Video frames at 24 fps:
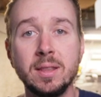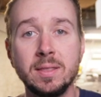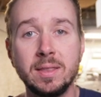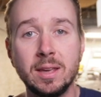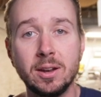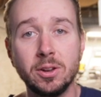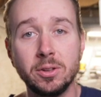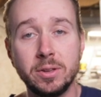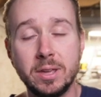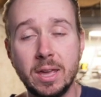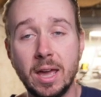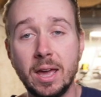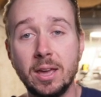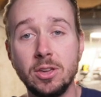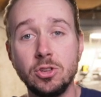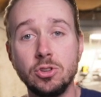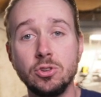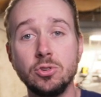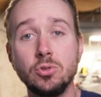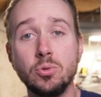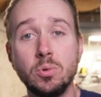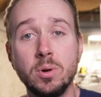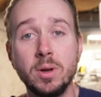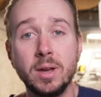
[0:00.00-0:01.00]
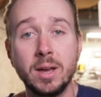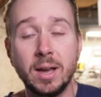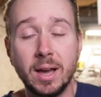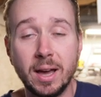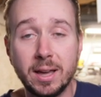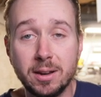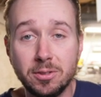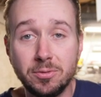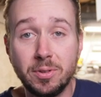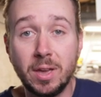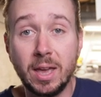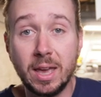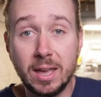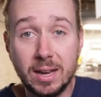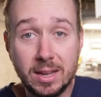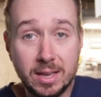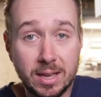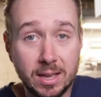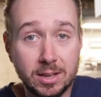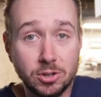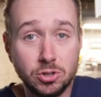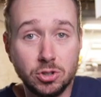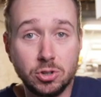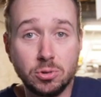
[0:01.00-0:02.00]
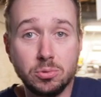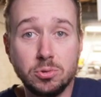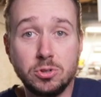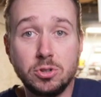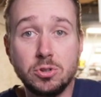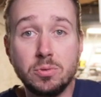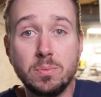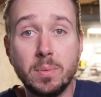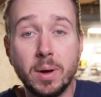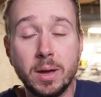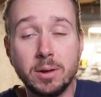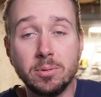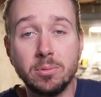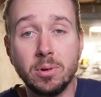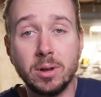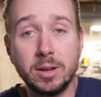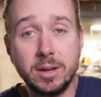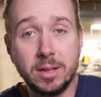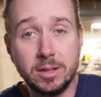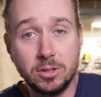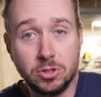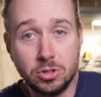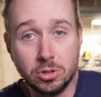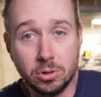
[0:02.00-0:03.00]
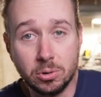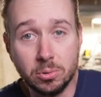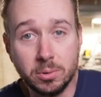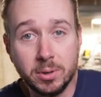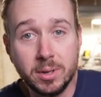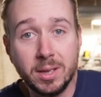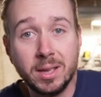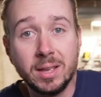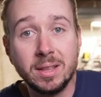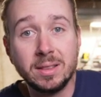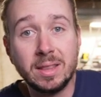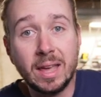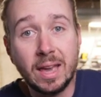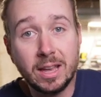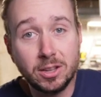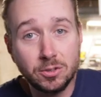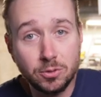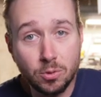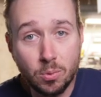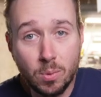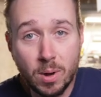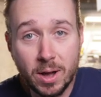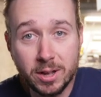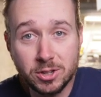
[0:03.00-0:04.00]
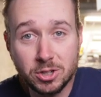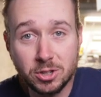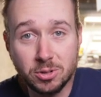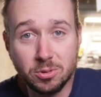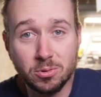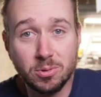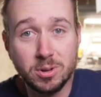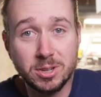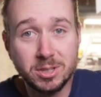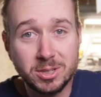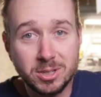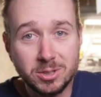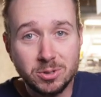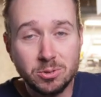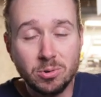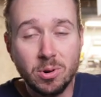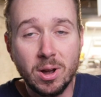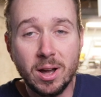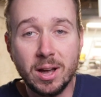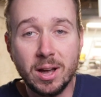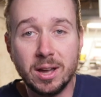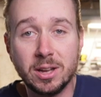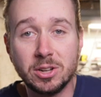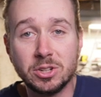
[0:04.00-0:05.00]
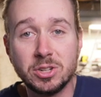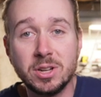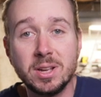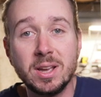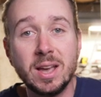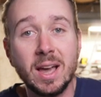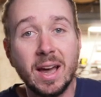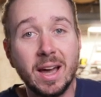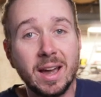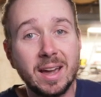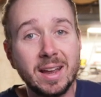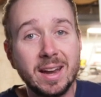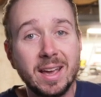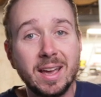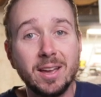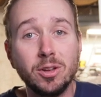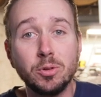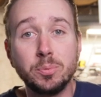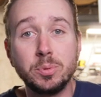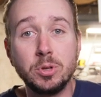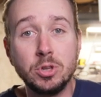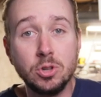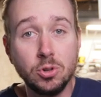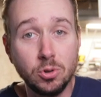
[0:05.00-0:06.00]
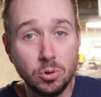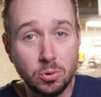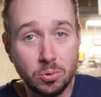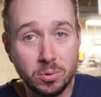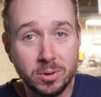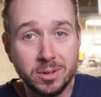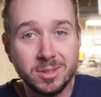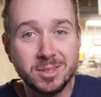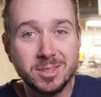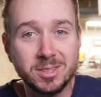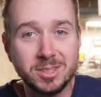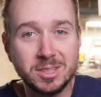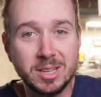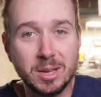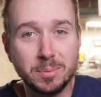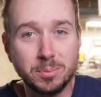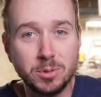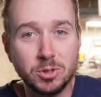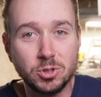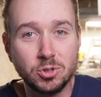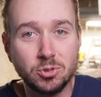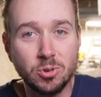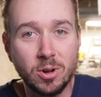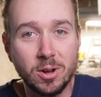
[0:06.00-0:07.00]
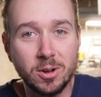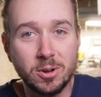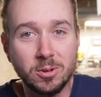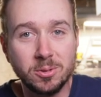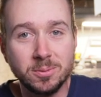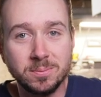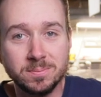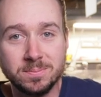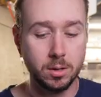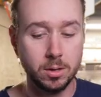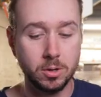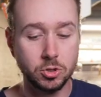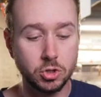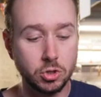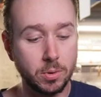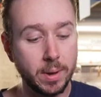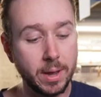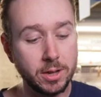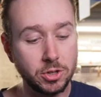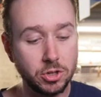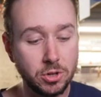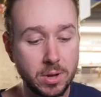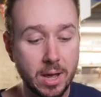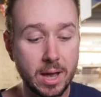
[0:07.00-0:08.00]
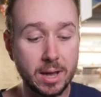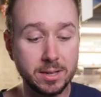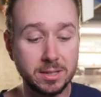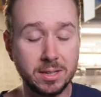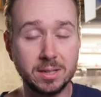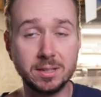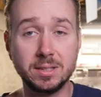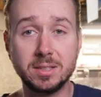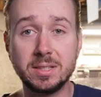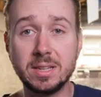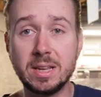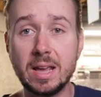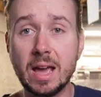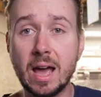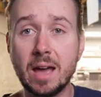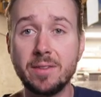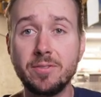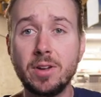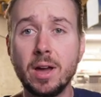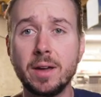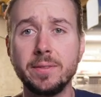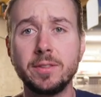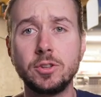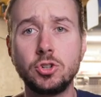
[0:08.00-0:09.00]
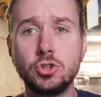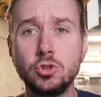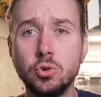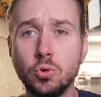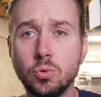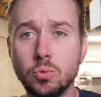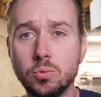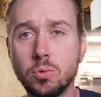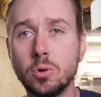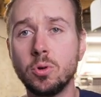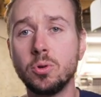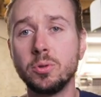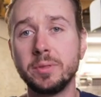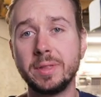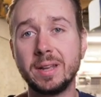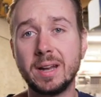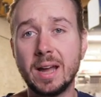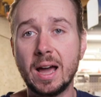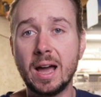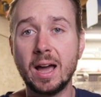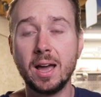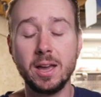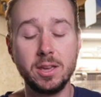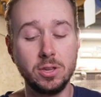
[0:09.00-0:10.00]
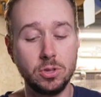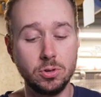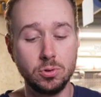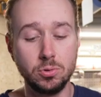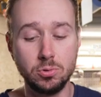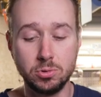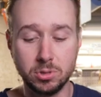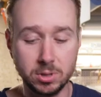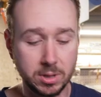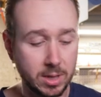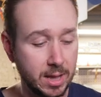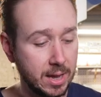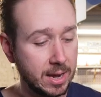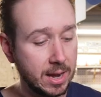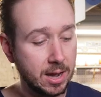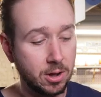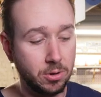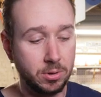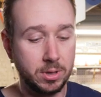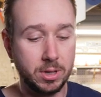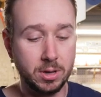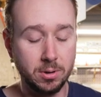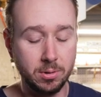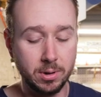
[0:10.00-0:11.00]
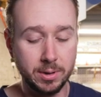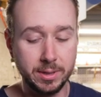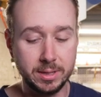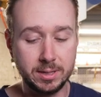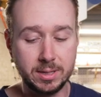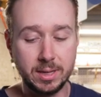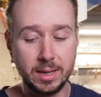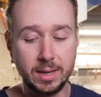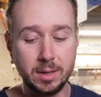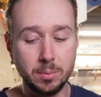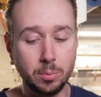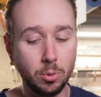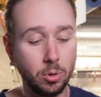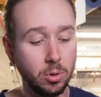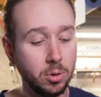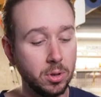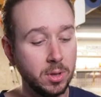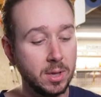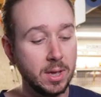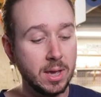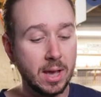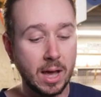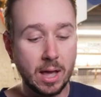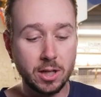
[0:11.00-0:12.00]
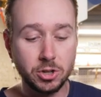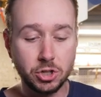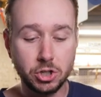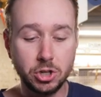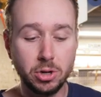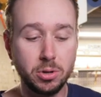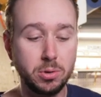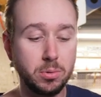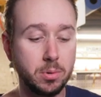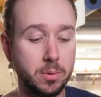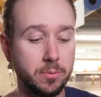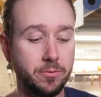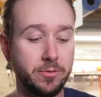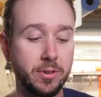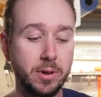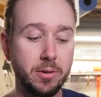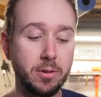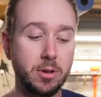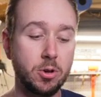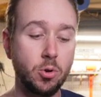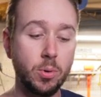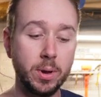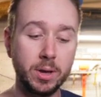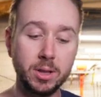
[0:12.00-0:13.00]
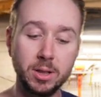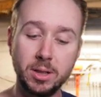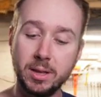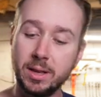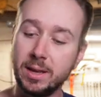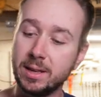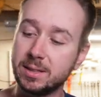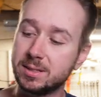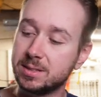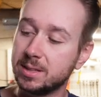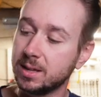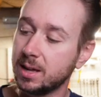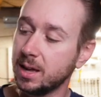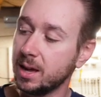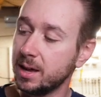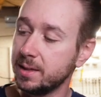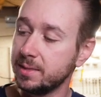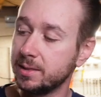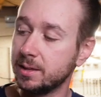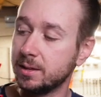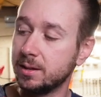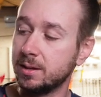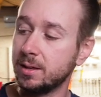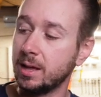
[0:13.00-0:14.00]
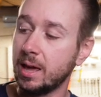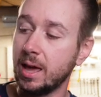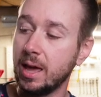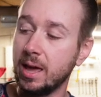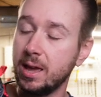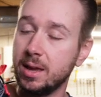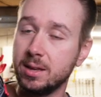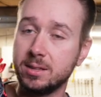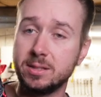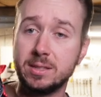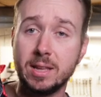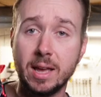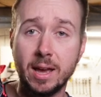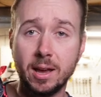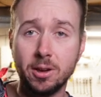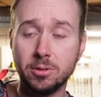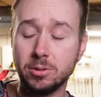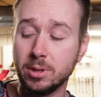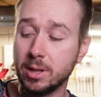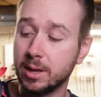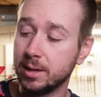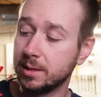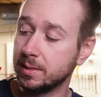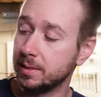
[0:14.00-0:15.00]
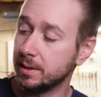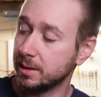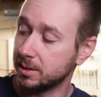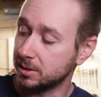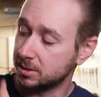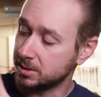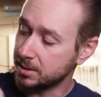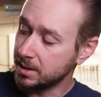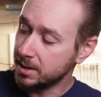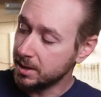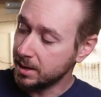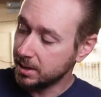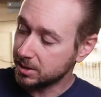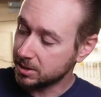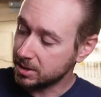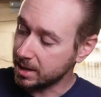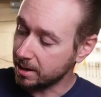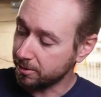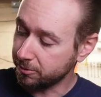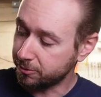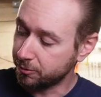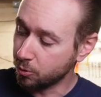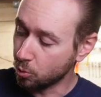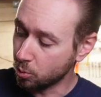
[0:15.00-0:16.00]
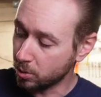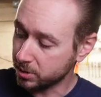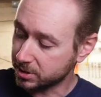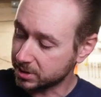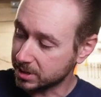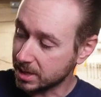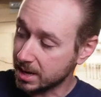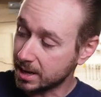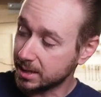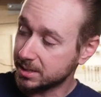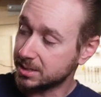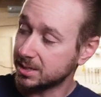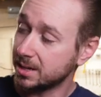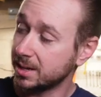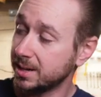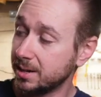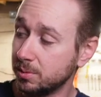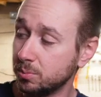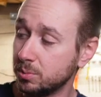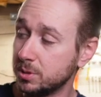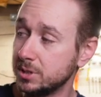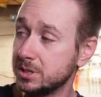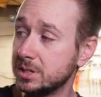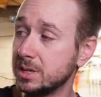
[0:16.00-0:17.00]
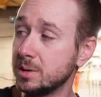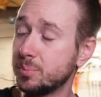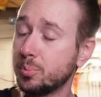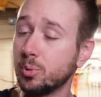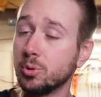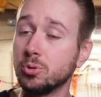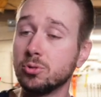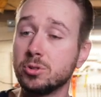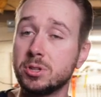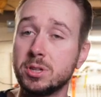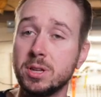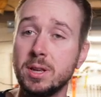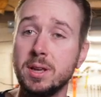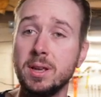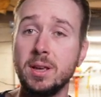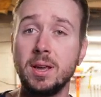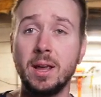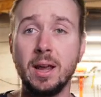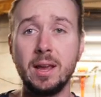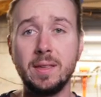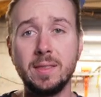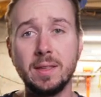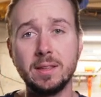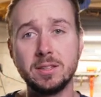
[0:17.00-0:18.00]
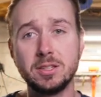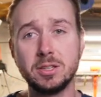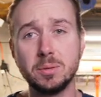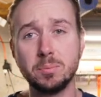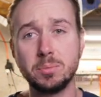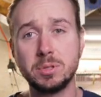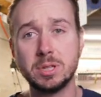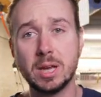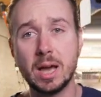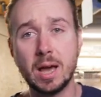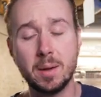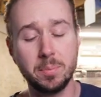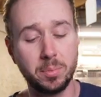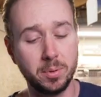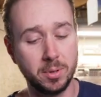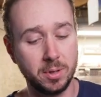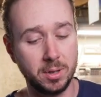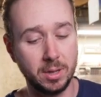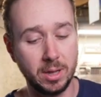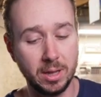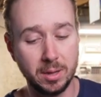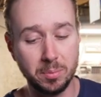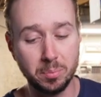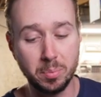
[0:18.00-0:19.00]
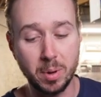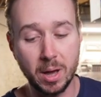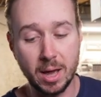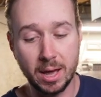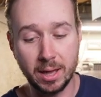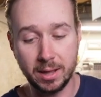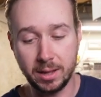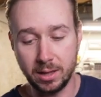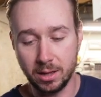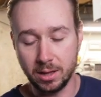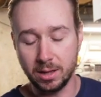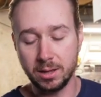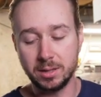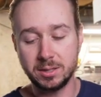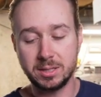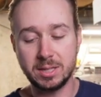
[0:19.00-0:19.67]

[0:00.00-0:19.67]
that'll get you out of any issues you might run into. Thanks for watching Grease's Garage. I'm gonna help you skip the struggle. So as you guys can see, I've got the tool roll that I use laid out here on the table. I'll show you it very quickly. It's the kind that hangs down like this. It's got four slots on it with zippers and then some top and uh,